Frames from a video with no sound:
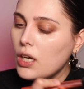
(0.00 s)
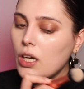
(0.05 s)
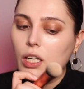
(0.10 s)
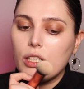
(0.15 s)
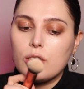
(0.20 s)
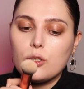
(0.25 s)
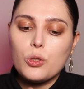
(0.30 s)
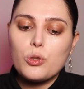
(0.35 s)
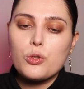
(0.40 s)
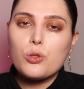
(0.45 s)

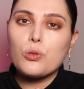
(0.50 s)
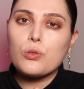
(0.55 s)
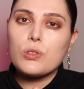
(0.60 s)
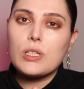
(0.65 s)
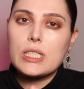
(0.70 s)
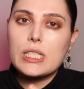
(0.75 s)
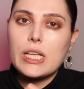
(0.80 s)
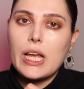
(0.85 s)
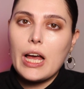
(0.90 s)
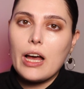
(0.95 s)
It also
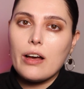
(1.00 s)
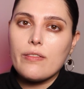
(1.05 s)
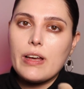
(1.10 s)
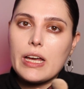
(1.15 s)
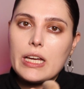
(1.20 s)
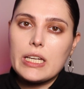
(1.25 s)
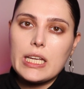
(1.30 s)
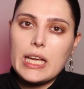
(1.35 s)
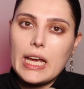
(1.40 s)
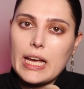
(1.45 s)
doesn't have
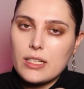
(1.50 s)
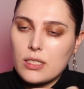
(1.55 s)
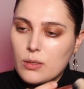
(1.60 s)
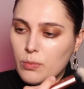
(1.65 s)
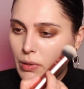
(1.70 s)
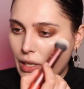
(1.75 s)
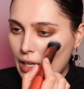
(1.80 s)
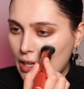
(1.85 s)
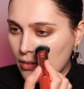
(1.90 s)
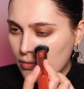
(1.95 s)
any
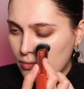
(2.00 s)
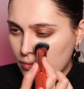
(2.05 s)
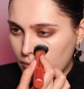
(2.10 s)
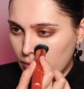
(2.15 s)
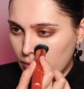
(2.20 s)
SPF.